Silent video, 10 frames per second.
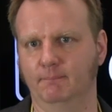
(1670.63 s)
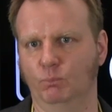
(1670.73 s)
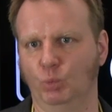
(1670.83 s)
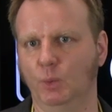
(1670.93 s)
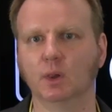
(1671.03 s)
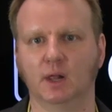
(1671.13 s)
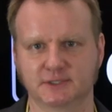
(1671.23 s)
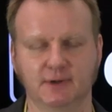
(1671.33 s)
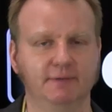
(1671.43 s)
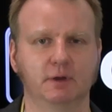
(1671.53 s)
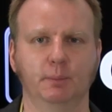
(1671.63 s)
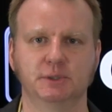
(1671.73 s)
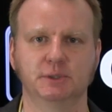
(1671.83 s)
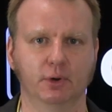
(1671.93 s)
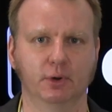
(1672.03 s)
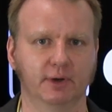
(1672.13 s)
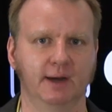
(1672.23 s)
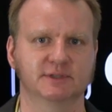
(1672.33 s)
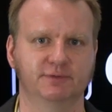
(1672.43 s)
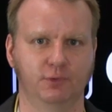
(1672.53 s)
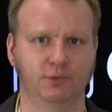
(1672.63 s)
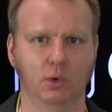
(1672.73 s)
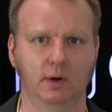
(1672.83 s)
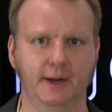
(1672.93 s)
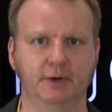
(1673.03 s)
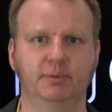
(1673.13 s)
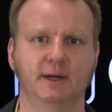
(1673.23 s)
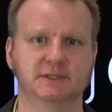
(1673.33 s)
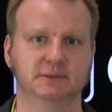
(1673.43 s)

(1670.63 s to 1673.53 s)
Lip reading: We will also have commission programs for enterprise